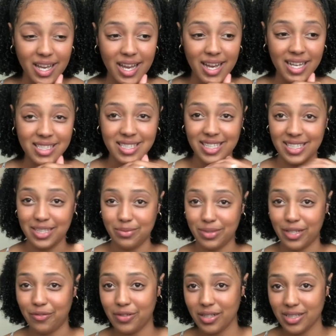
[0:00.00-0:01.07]
as they did when
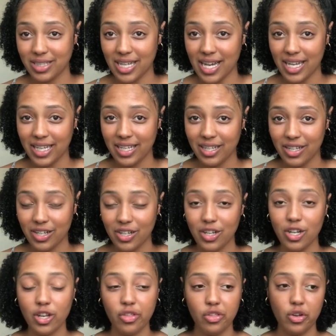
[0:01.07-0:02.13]
they first got here.